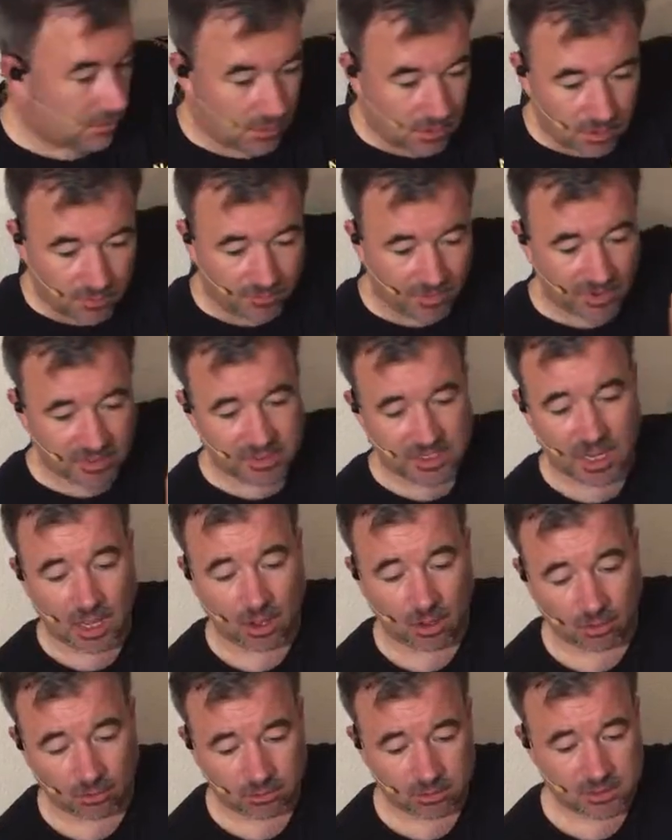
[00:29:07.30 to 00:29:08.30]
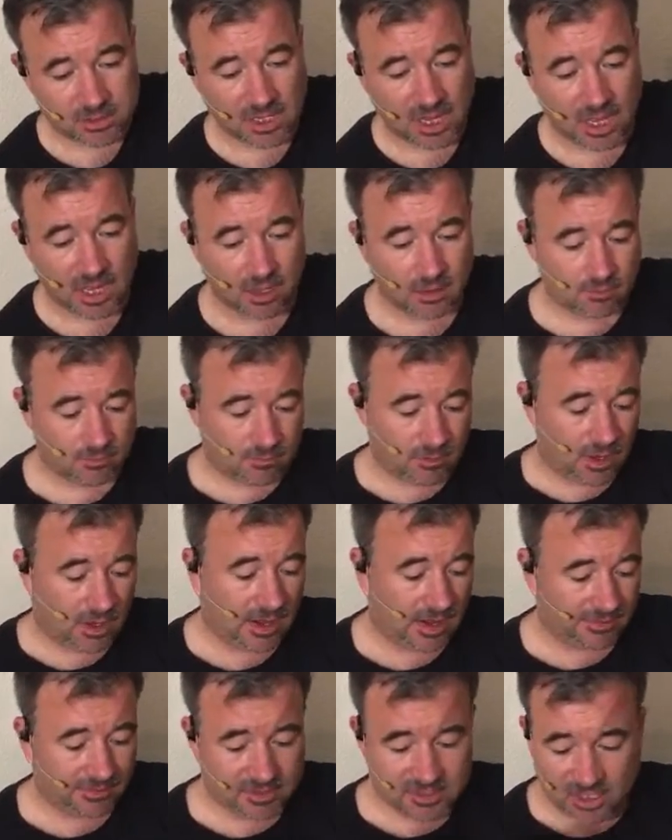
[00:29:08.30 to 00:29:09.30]
if I sell, say, I'd
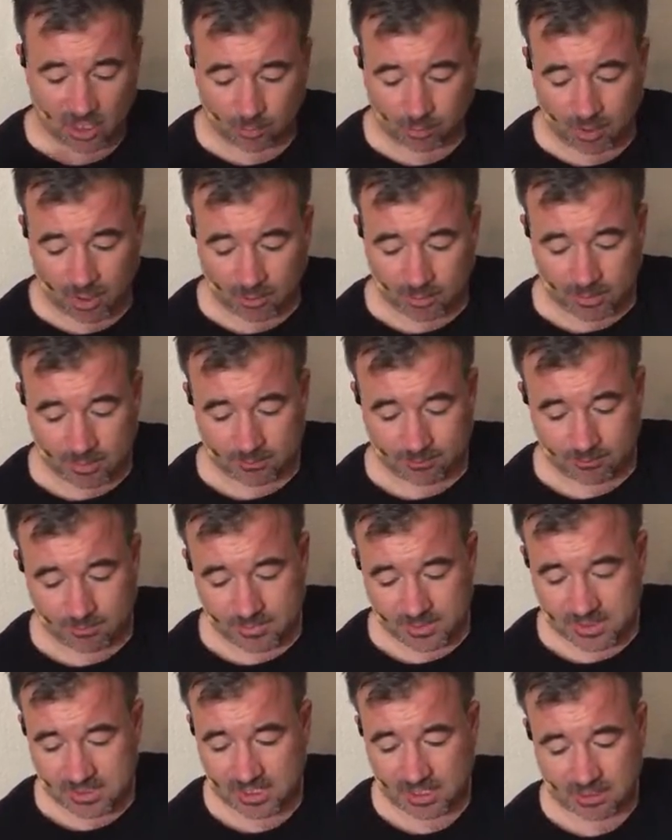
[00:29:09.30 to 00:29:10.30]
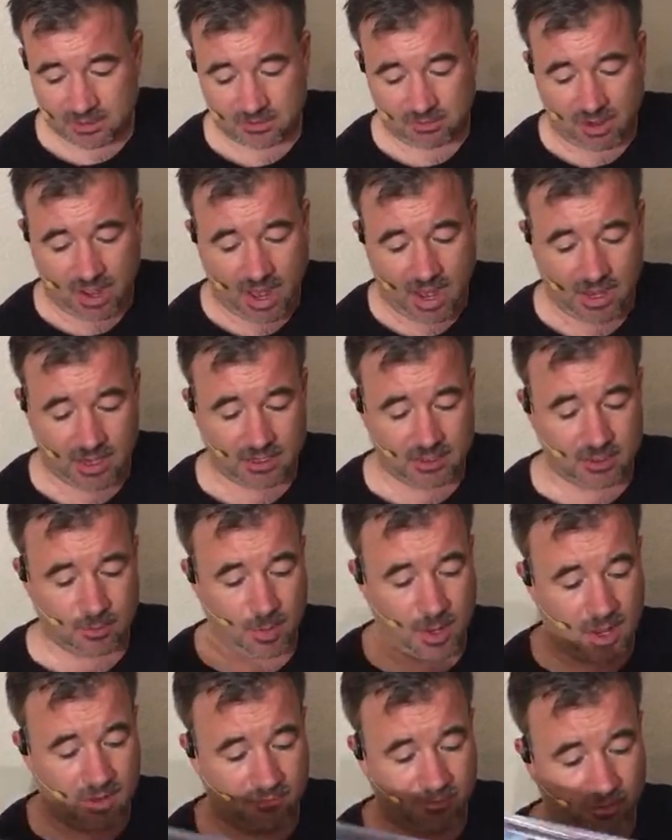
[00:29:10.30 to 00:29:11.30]
have to sell probably 6 or 8 to
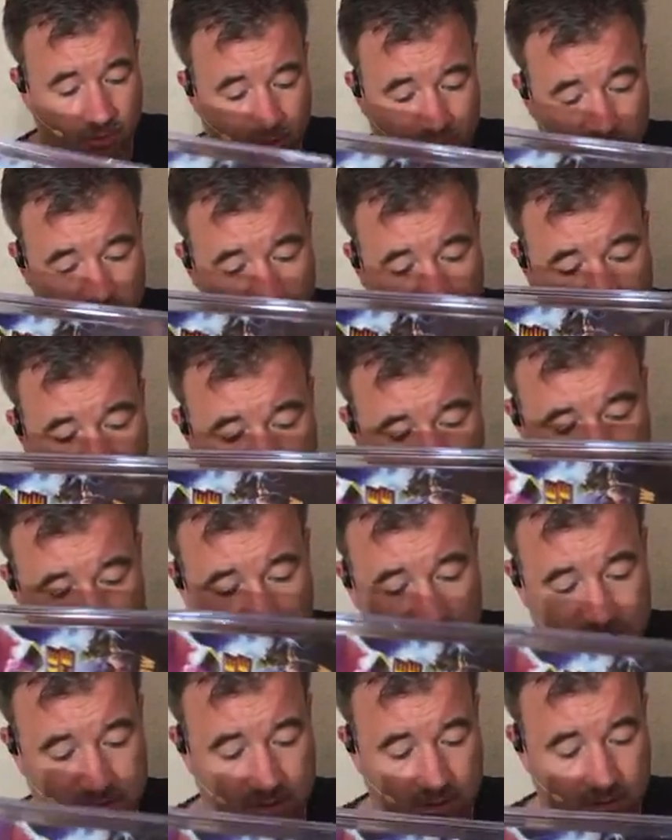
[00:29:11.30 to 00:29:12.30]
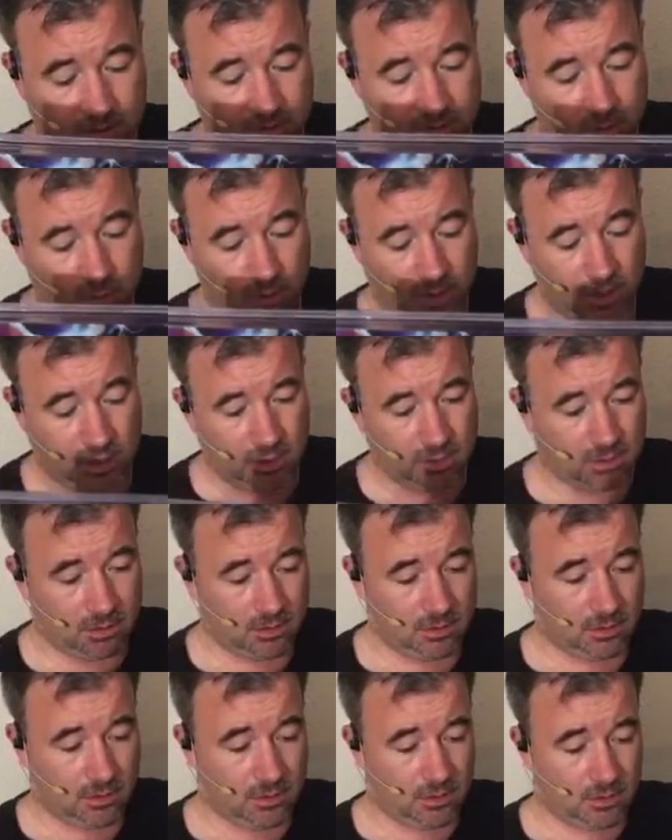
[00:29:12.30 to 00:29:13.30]
pay for all the grading fees on the 20.
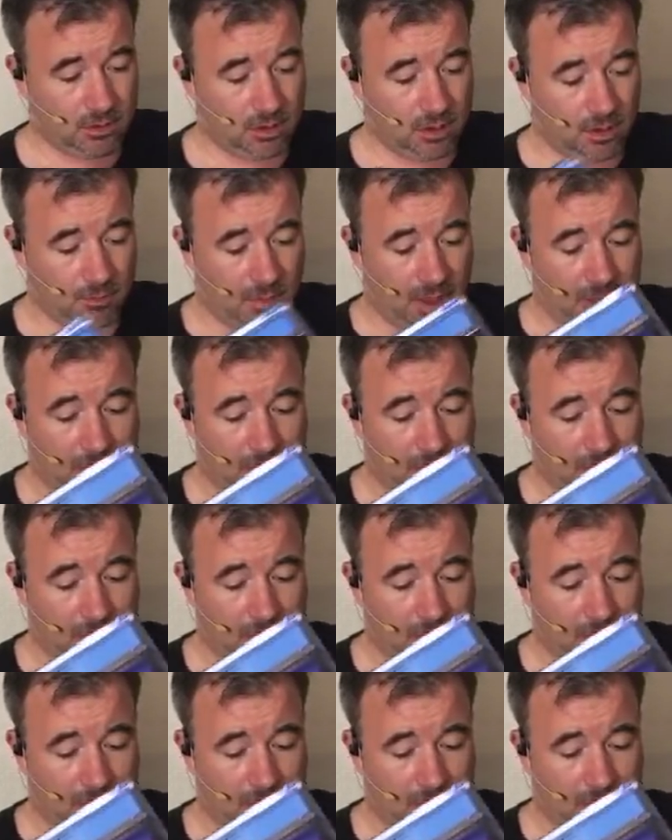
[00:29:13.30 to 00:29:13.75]
I